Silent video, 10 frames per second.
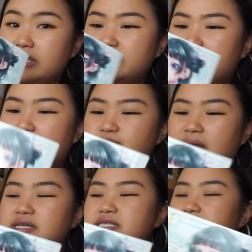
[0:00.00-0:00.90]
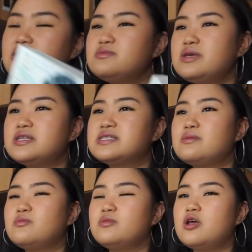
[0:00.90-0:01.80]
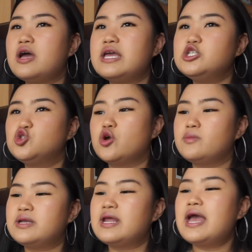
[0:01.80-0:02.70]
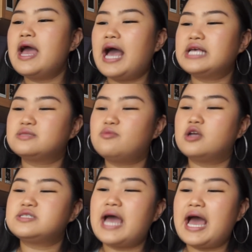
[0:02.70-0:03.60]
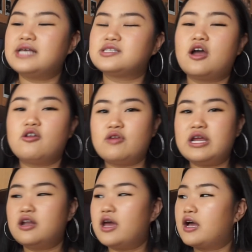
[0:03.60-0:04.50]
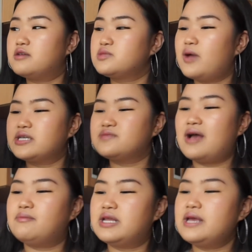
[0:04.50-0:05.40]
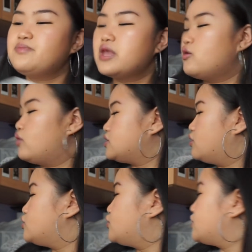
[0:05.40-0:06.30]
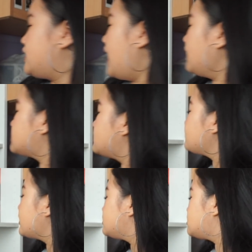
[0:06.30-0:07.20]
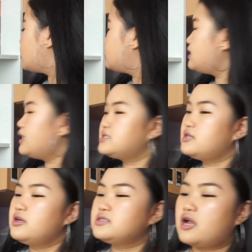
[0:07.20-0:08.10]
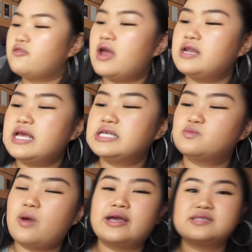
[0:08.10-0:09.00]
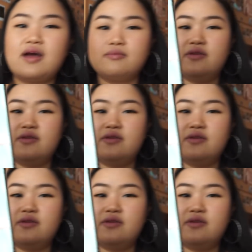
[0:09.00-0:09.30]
didn't expect. It gives me a similar enjoyment as much as I read like a Spy X Family, which I will talk next. So the next series I read is Spy X Family